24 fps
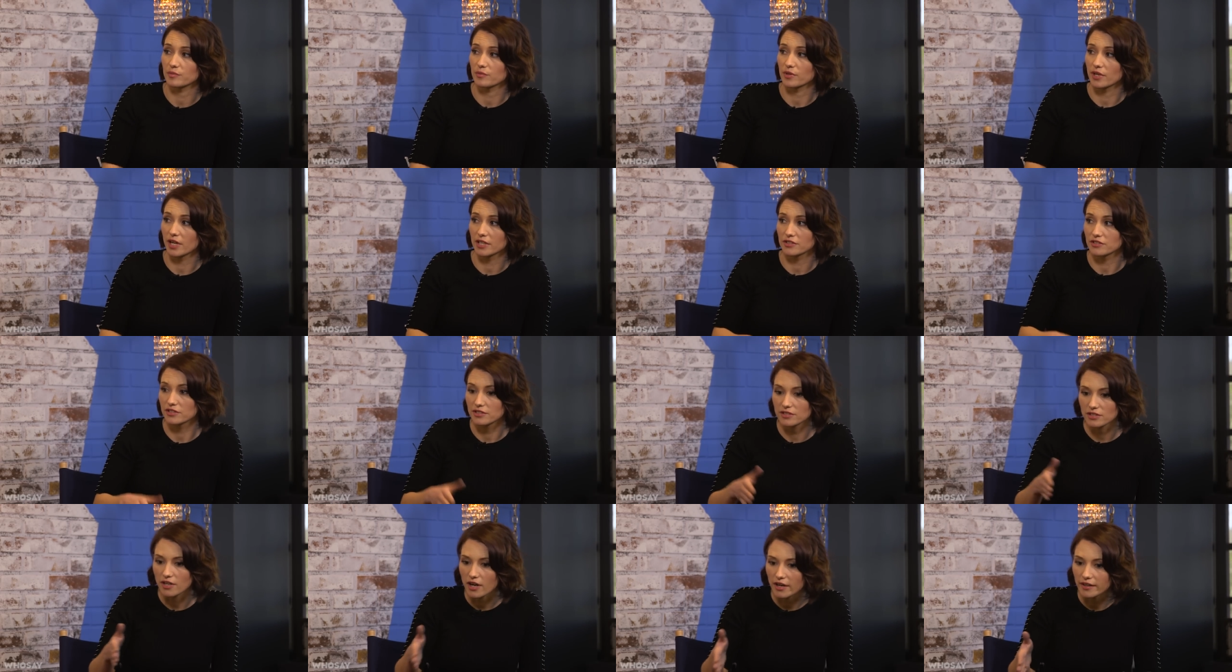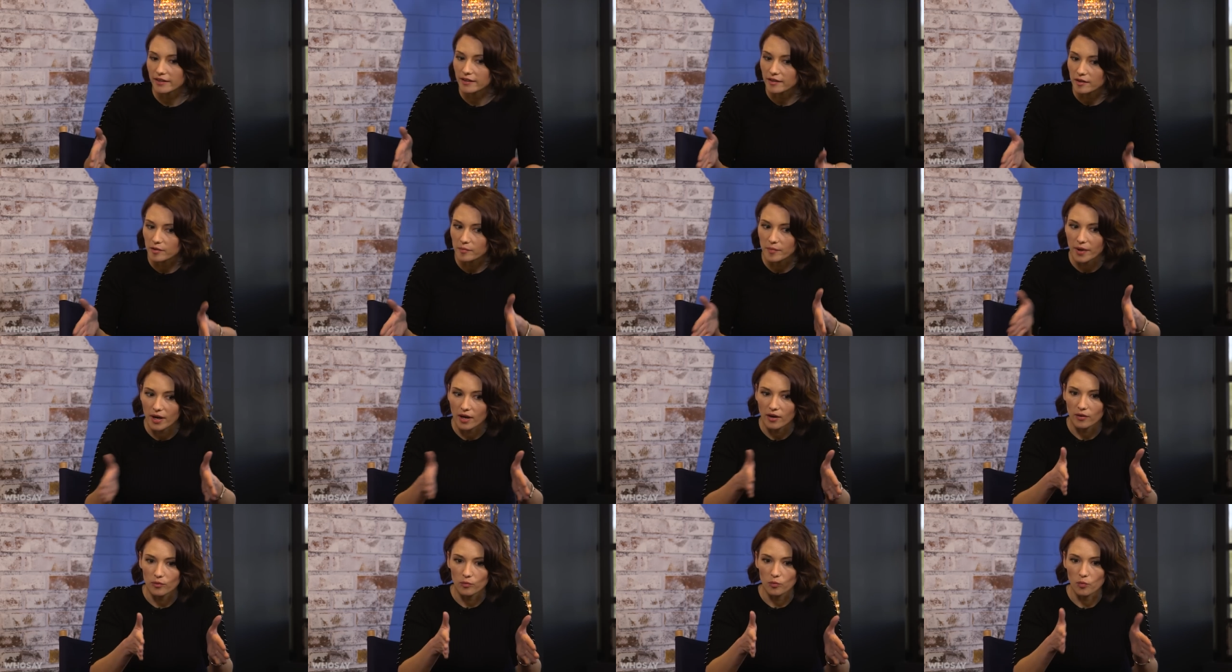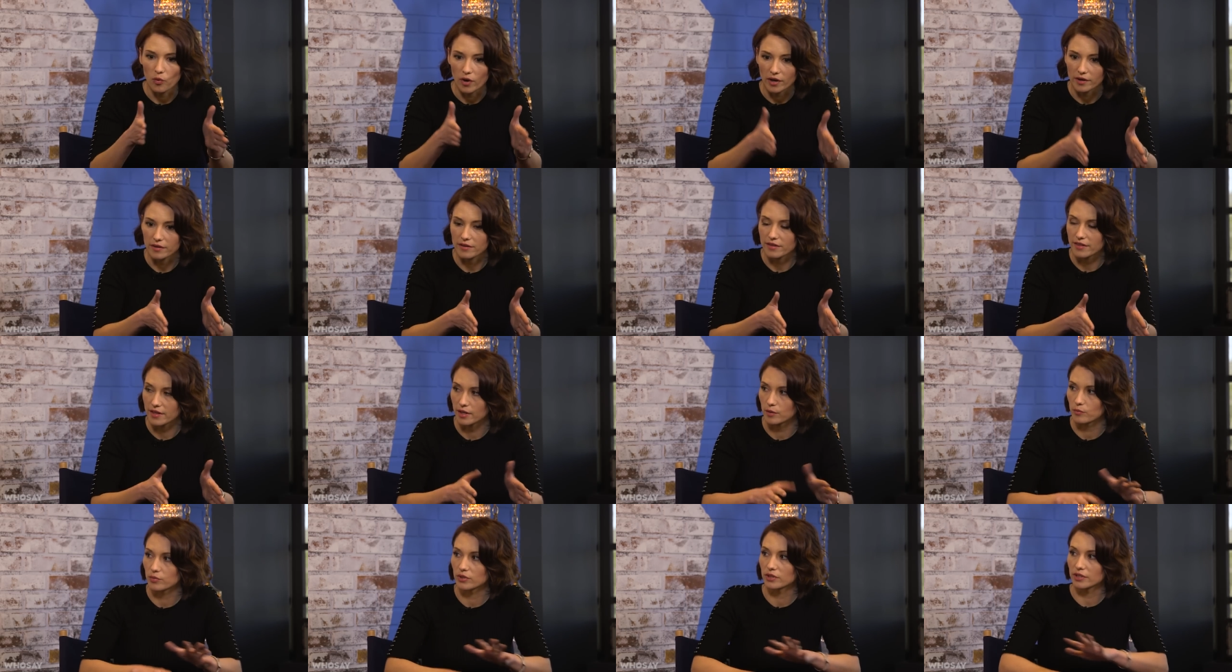We're not just talking about one
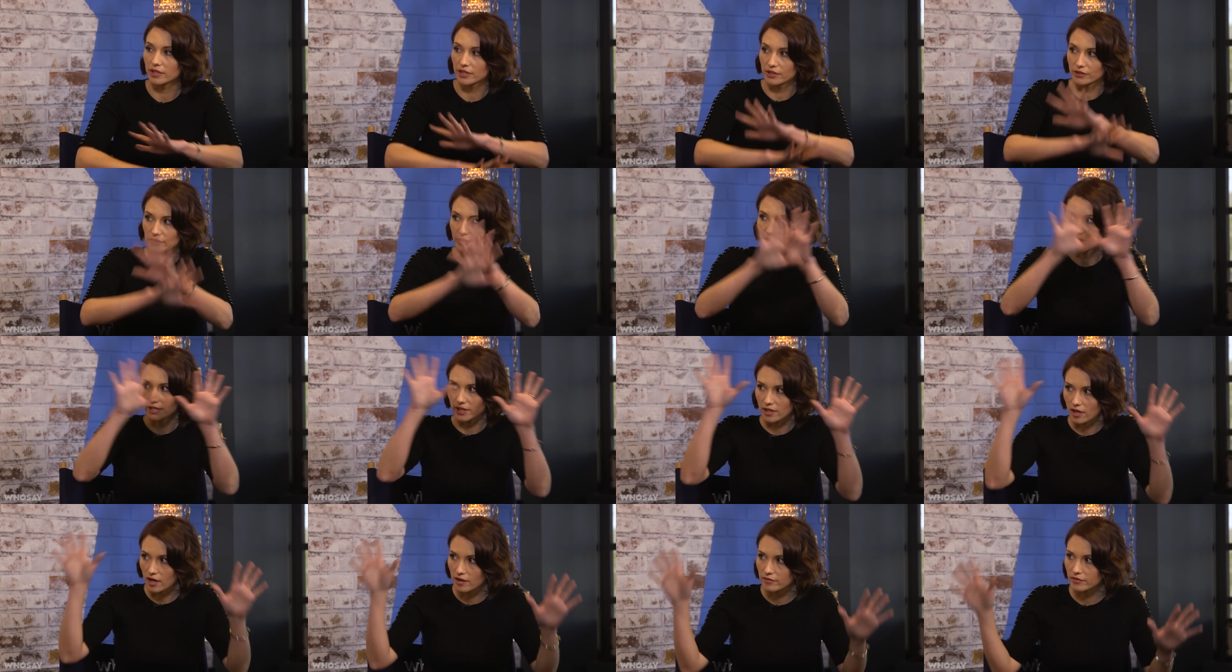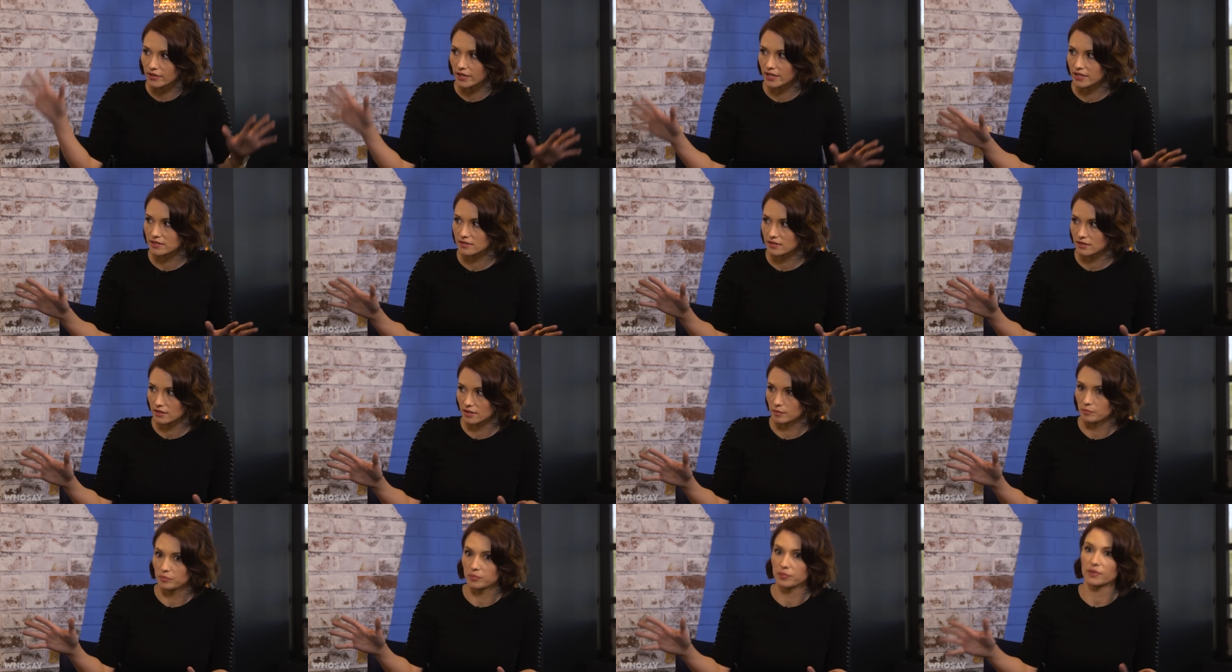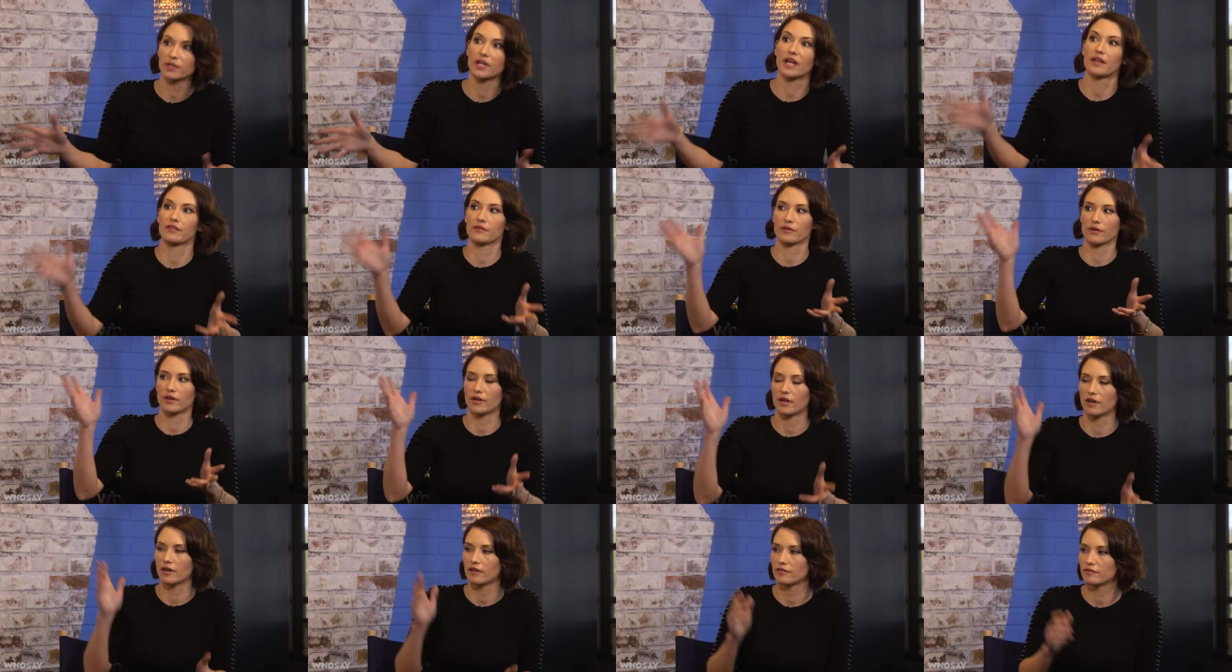thing, we're literally covering a
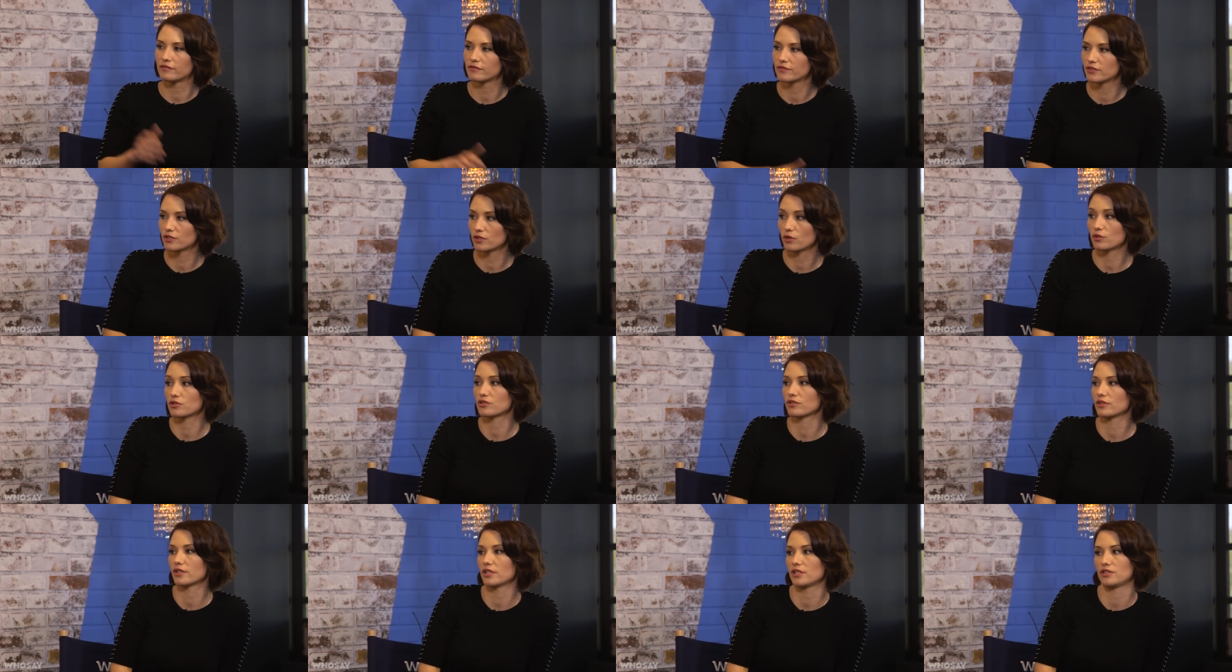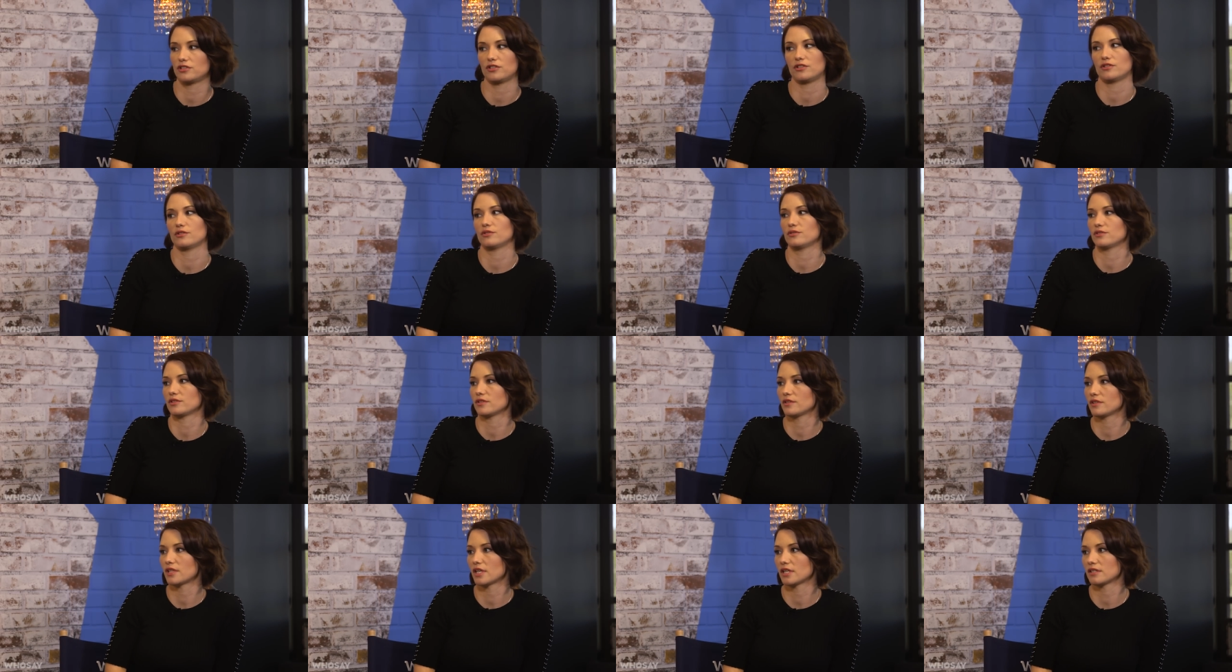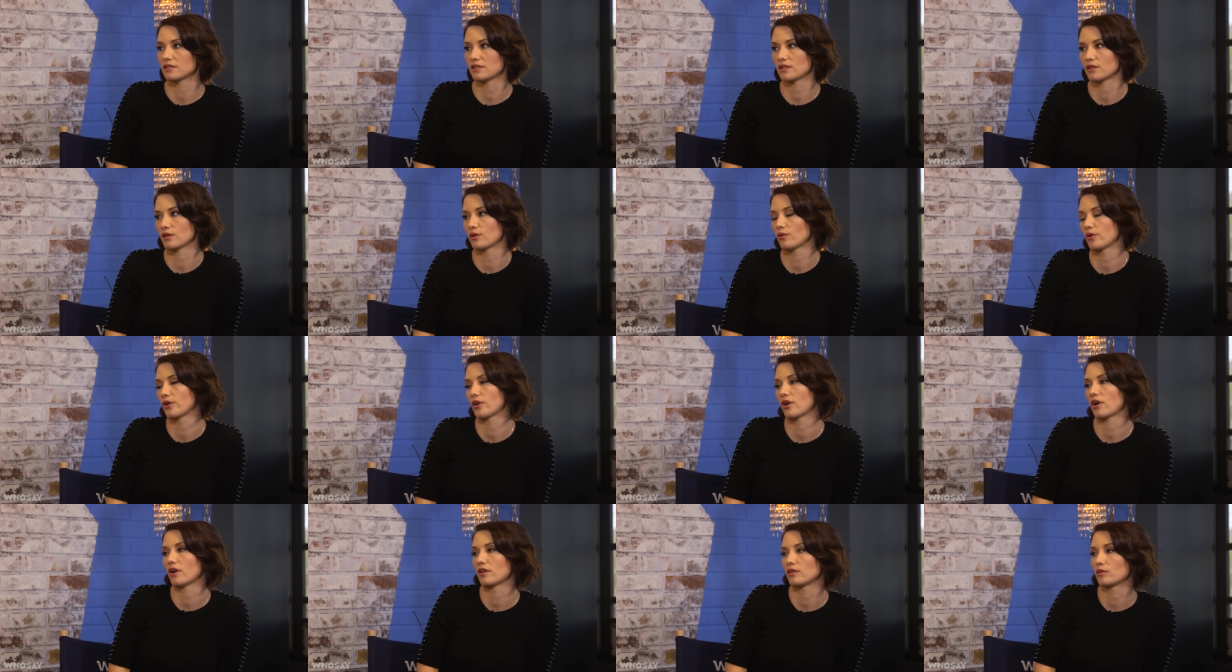plethora of social issues and things that are
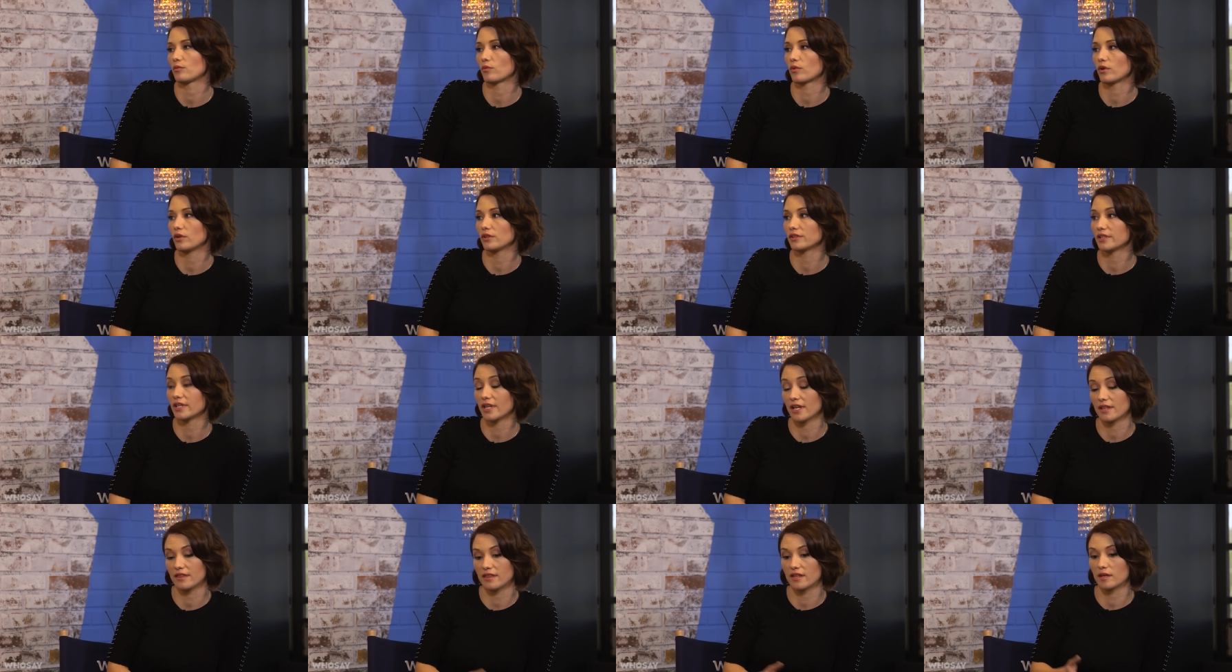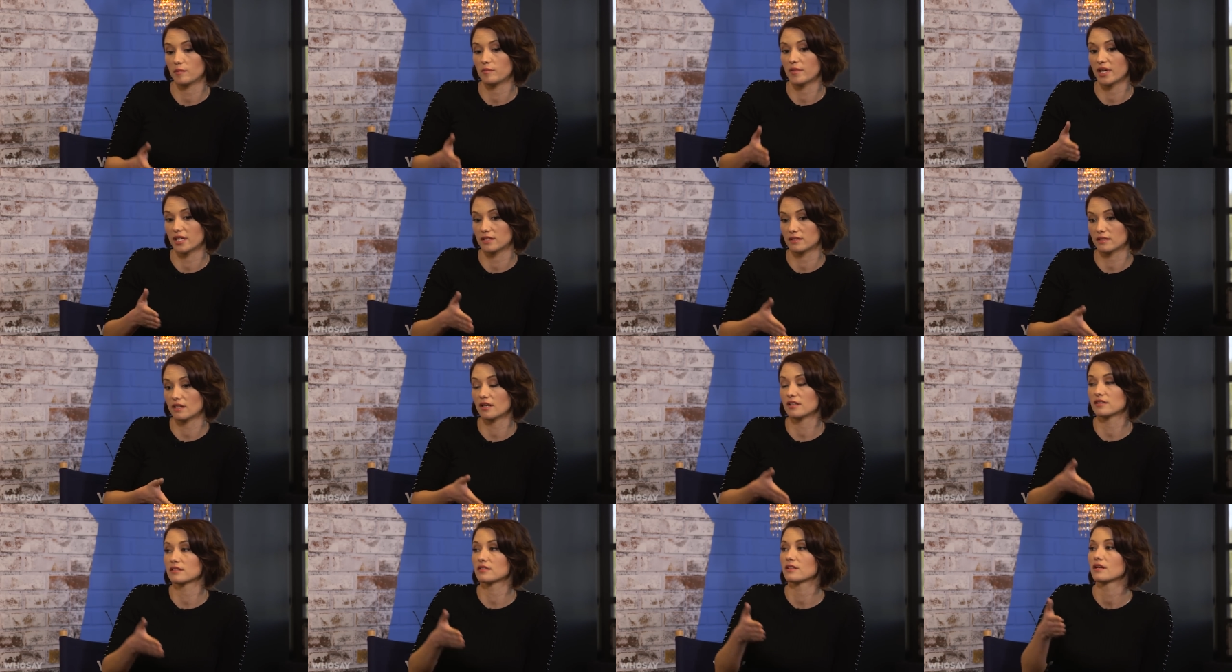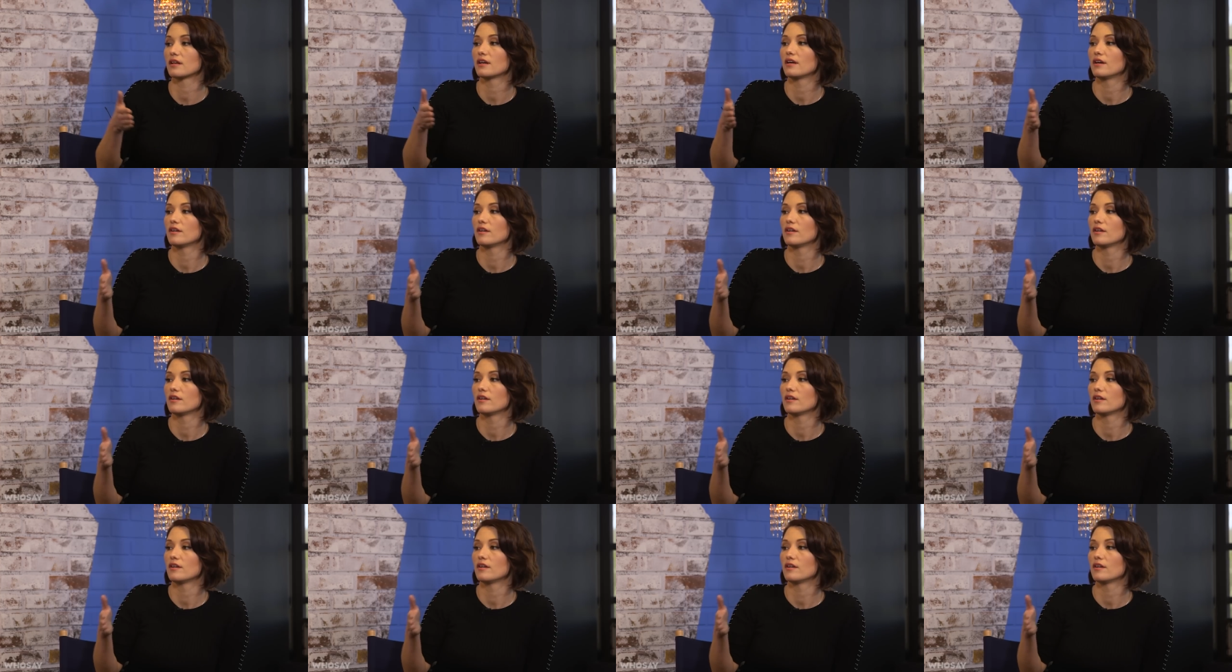going on in the world that I think makes us